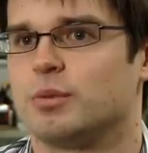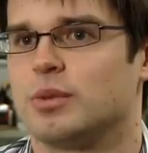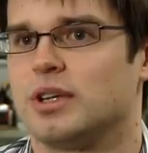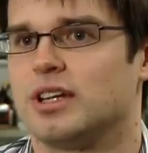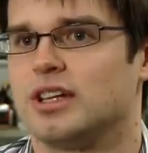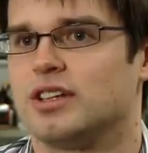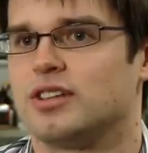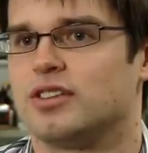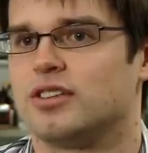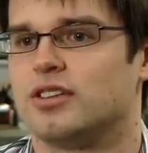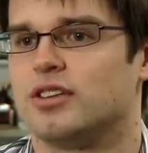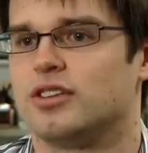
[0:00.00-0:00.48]
We
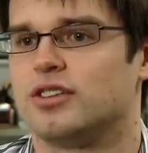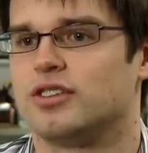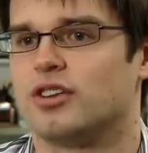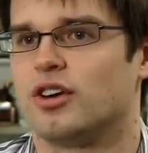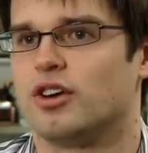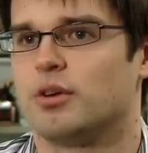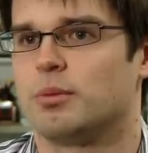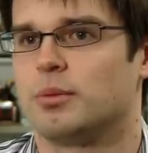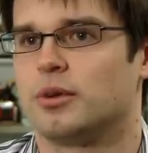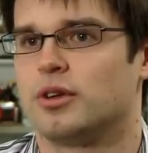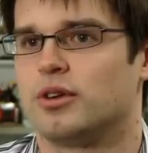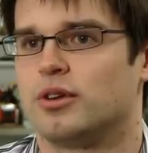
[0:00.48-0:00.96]
need to
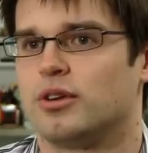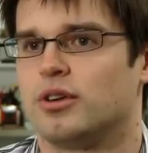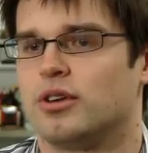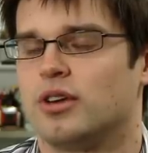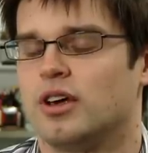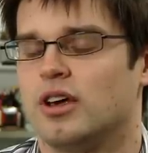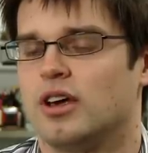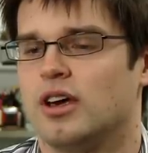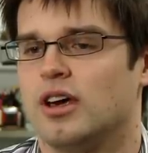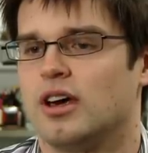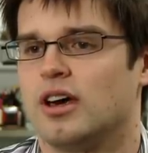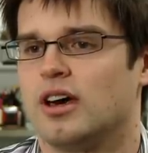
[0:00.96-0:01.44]
determine
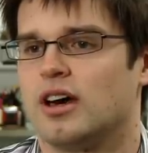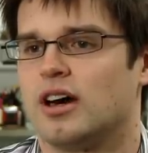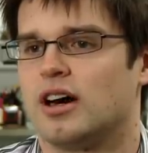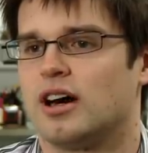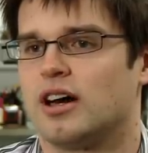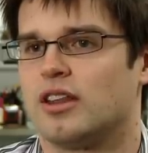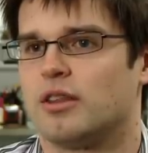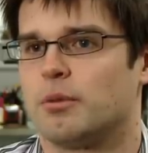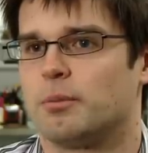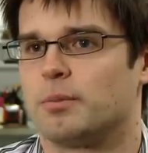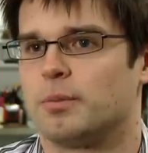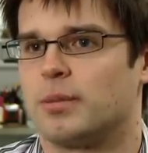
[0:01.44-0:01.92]

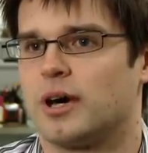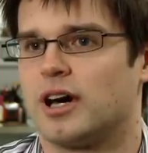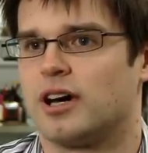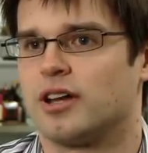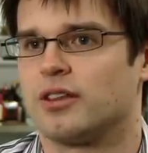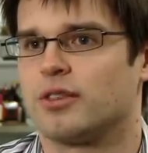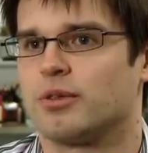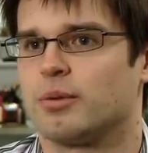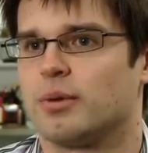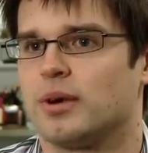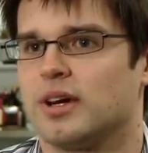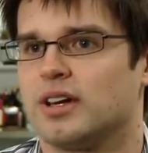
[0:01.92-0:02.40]
the
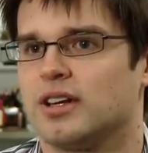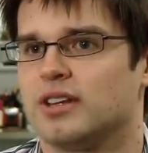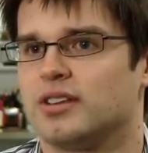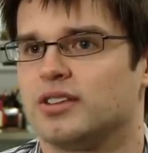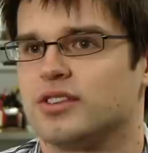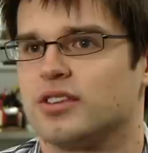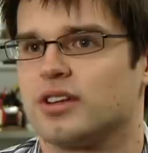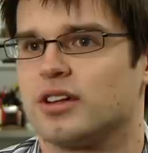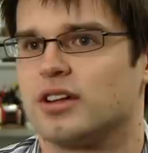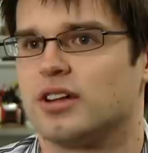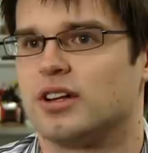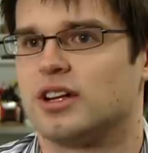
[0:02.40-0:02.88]

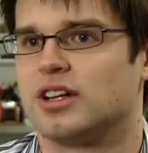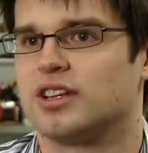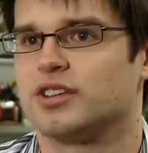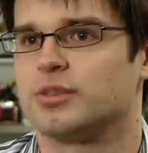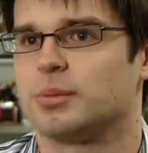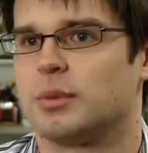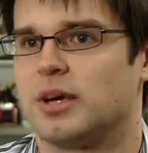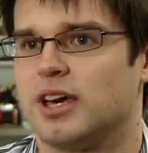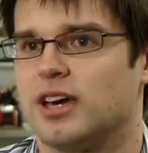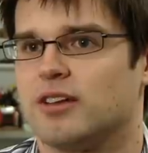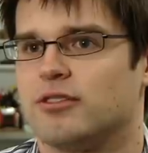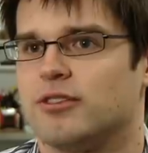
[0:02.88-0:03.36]
pathways the
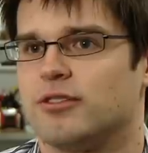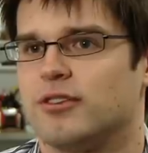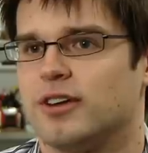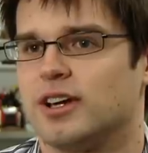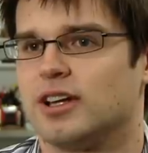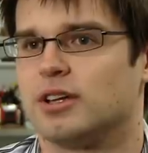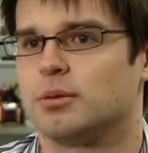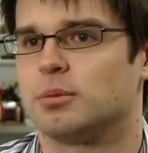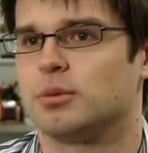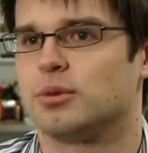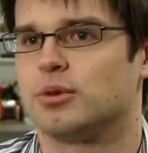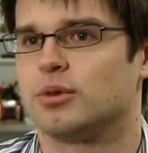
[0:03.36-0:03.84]
clients may have
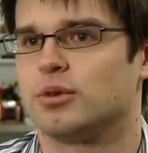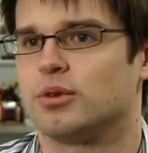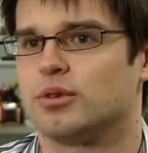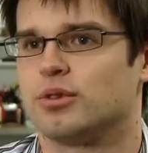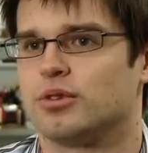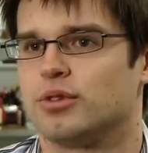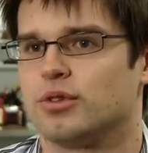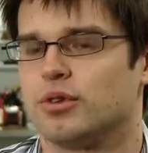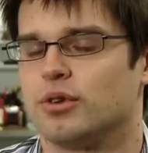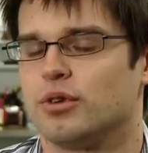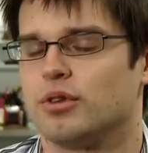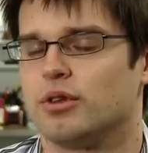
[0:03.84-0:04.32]
available
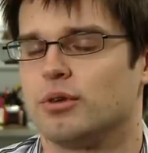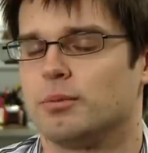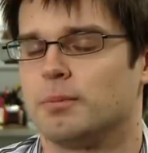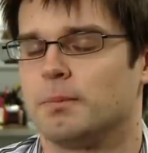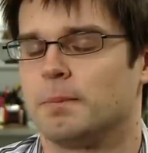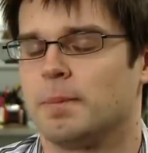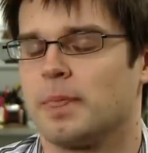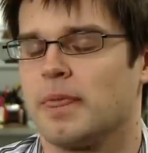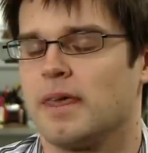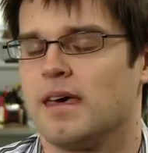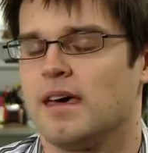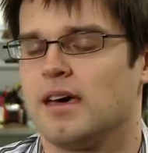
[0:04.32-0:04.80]
to
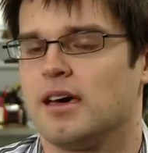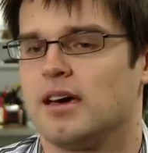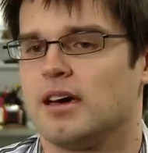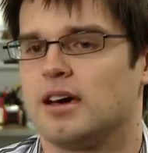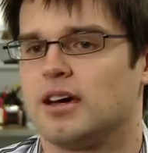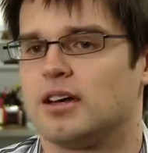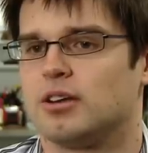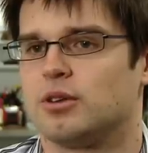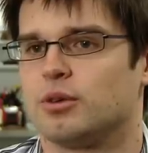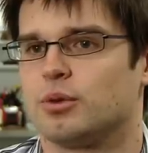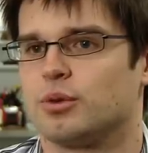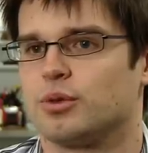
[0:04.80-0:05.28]
them,
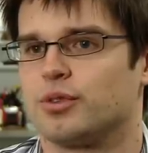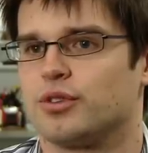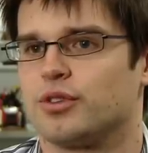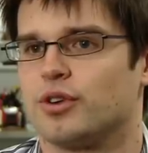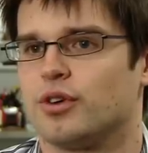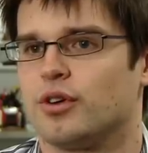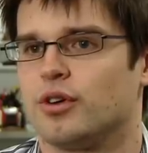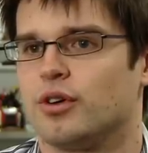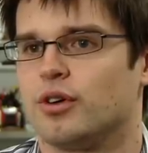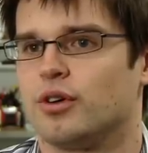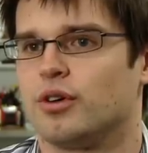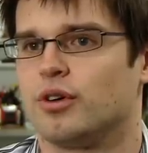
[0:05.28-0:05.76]
and
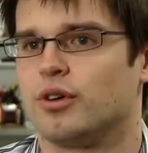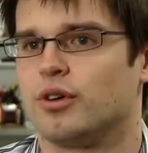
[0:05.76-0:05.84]
also